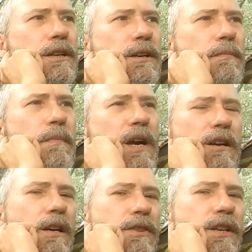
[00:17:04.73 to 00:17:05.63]
Um,
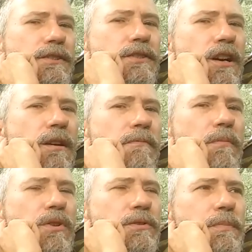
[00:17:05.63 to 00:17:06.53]
I, I think it's time
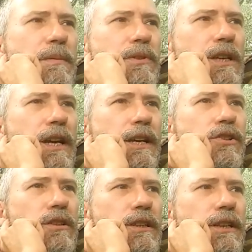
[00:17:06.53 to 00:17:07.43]
for most people to
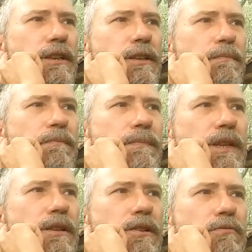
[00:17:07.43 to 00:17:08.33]
actually, uh,
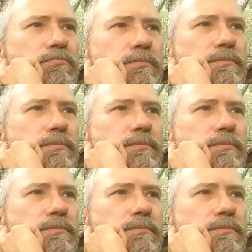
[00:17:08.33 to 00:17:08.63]
you know,